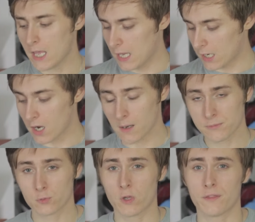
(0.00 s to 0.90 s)
It
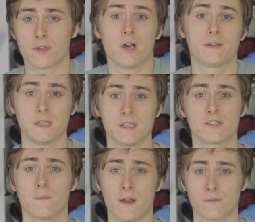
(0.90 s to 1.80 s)
comes with a
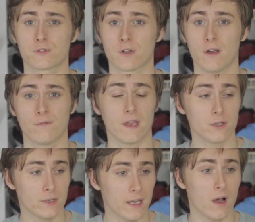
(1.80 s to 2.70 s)
decent amount of stuff and
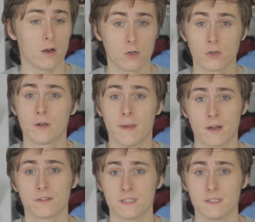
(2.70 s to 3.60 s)
you get a good
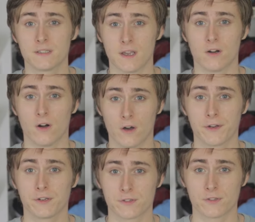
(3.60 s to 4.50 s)
amount of detail
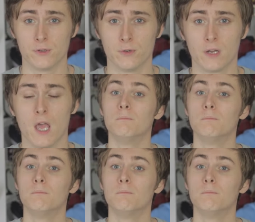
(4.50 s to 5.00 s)
on your suit.